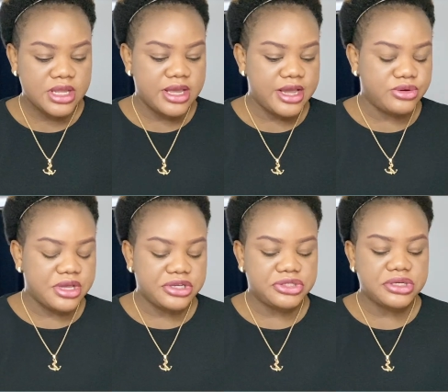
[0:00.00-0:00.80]

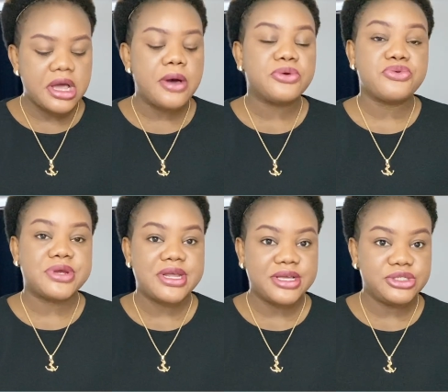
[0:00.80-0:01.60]
educational
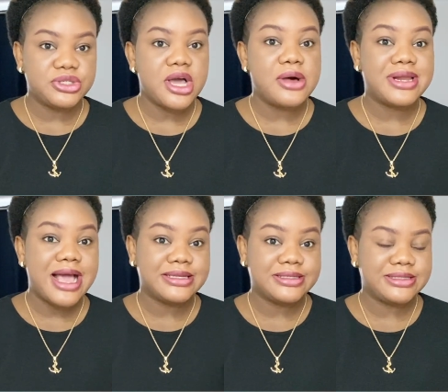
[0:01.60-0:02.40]
credential
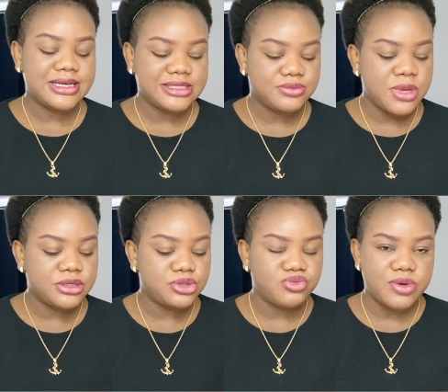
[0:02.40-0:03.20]

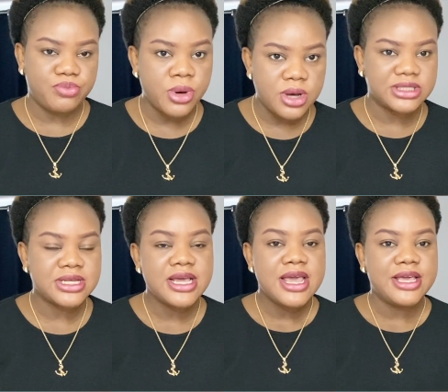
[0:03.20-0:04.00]
assessment report.
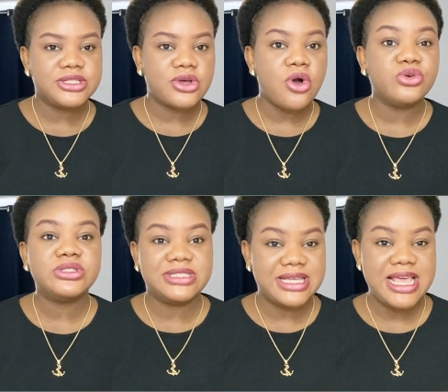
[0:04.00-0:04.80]
It's
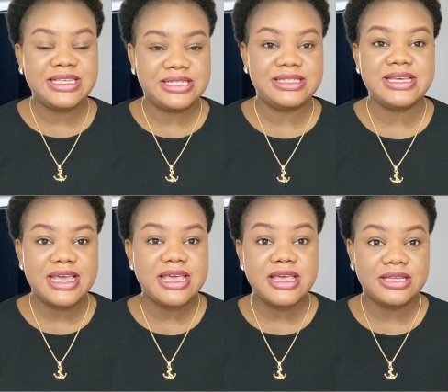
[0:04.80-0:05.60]
called the
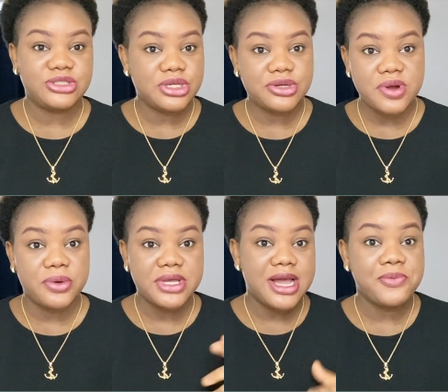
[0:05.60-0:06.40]
ECA in
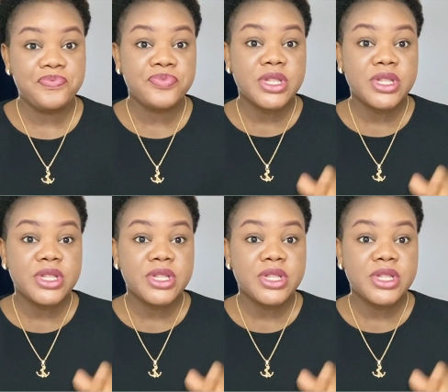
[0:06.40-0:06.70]
general, yeah.